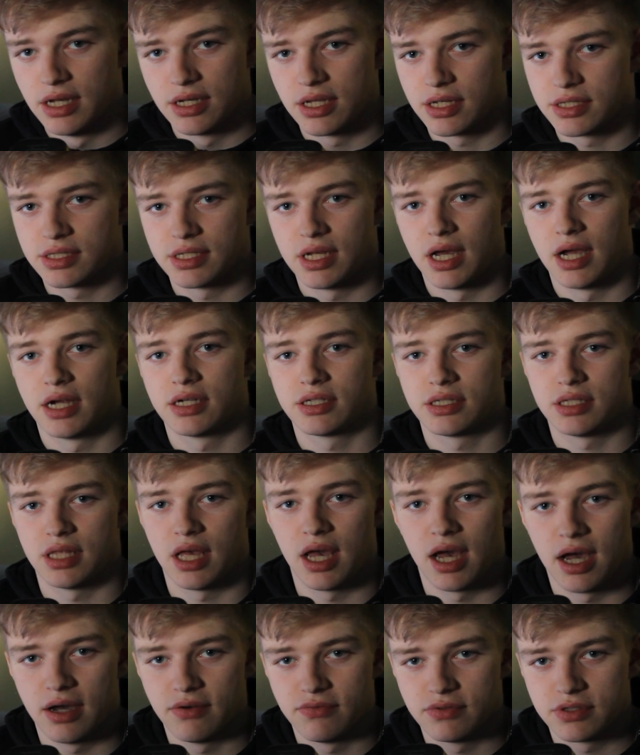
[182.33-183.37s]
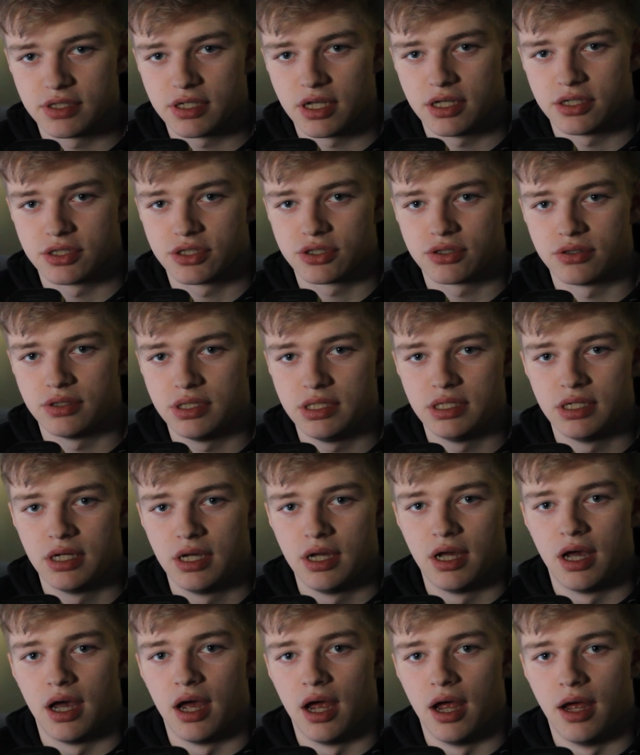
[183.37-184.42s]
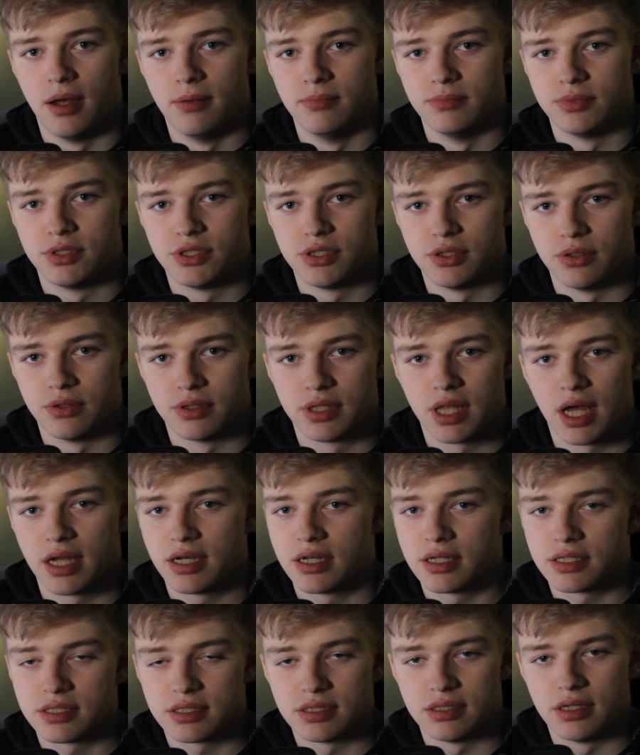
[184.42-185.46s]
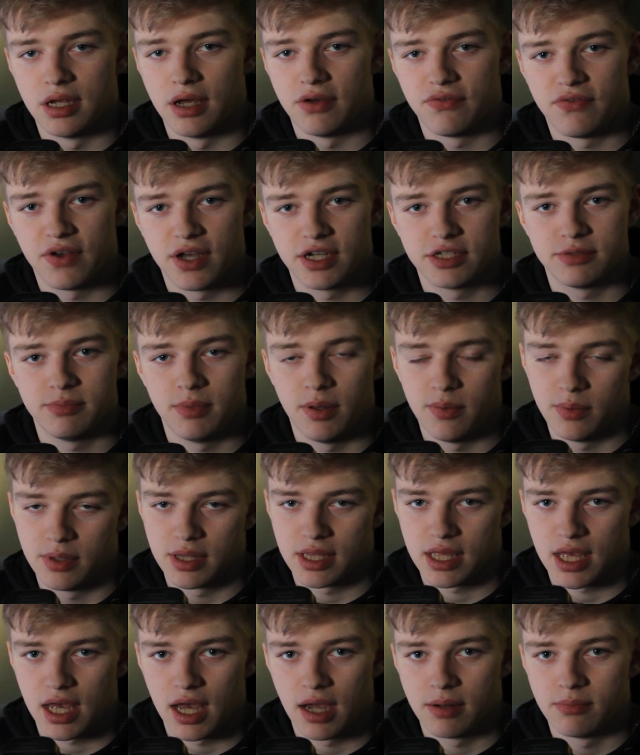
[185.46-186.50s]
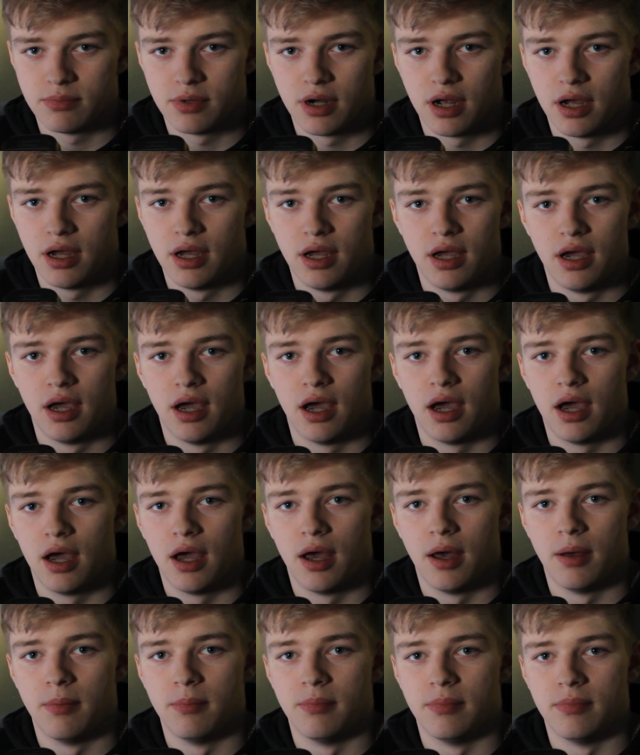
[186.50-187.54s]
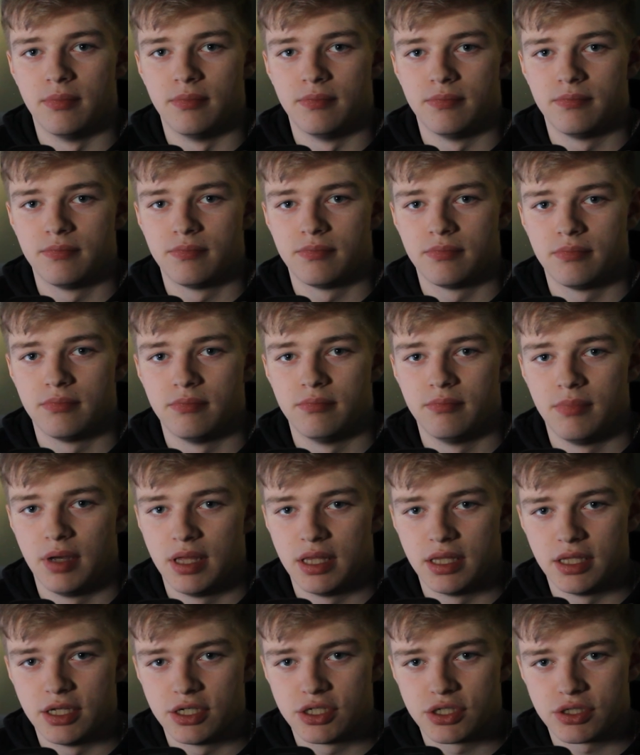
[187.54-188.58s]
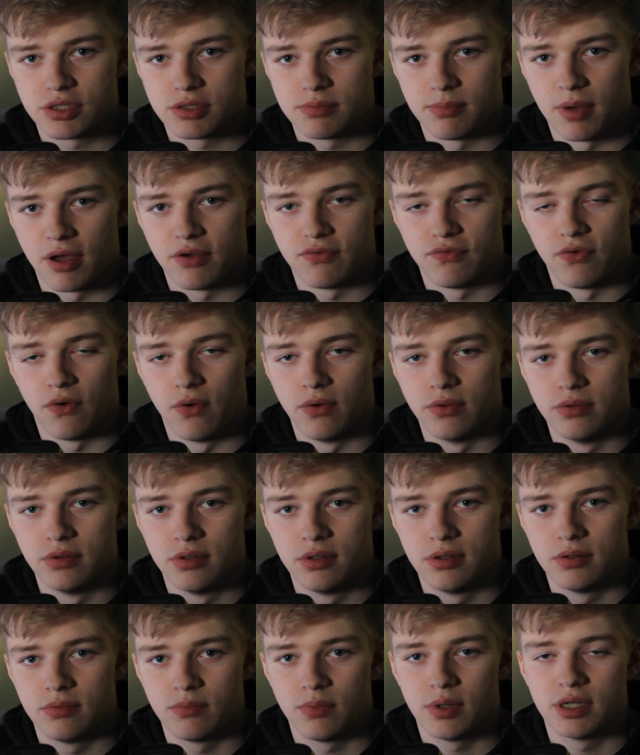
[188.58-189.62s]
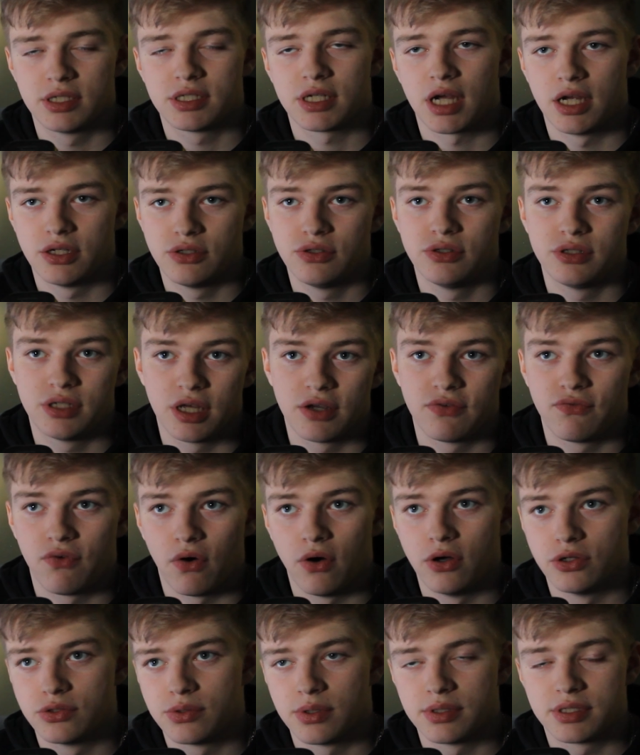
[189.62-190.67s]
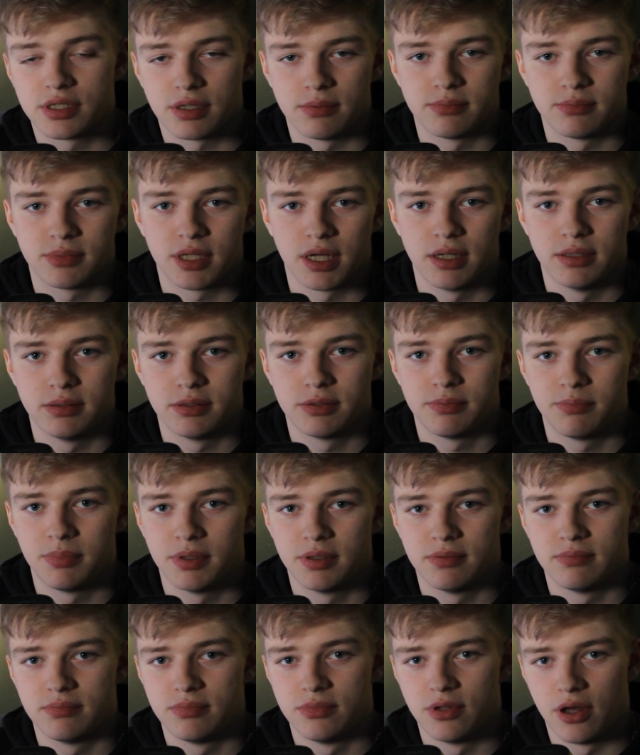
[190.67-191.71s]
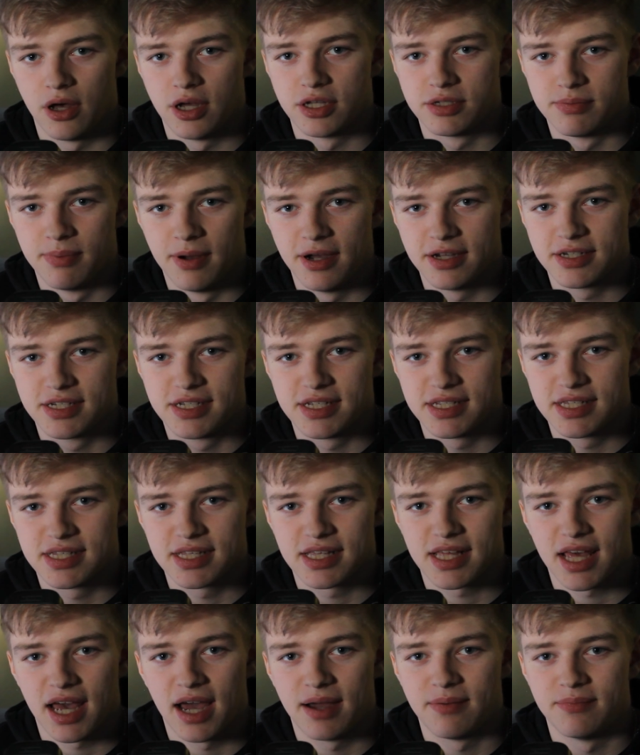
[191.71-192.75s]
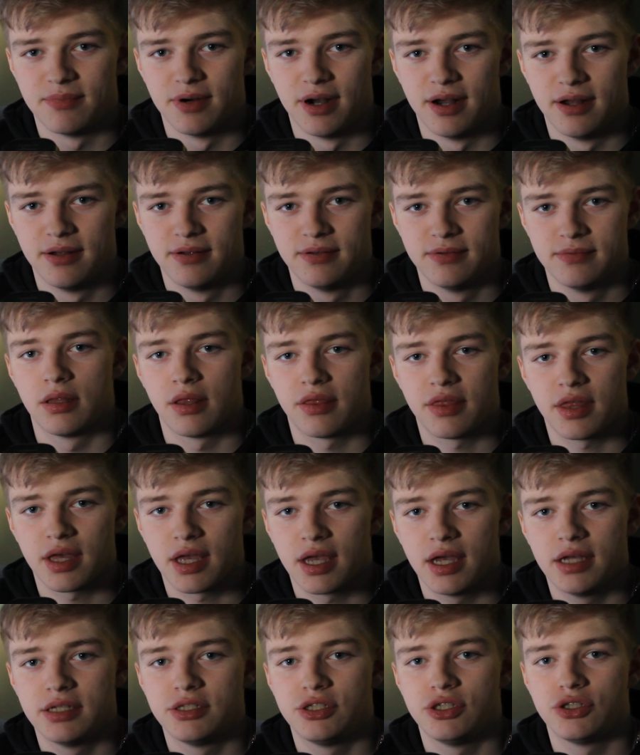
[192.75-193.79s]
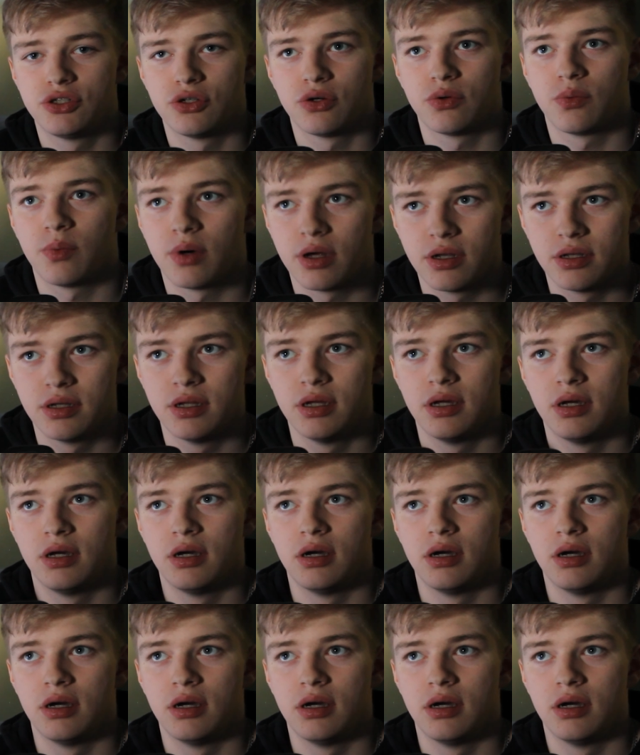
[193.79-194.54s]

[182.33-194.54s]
doesn't actually have a touchscreen, so that doesn't affect me with the camera. Mainly just my phone, which I do take photos with sometimes, but not as much as the camera. The thing is, you don't want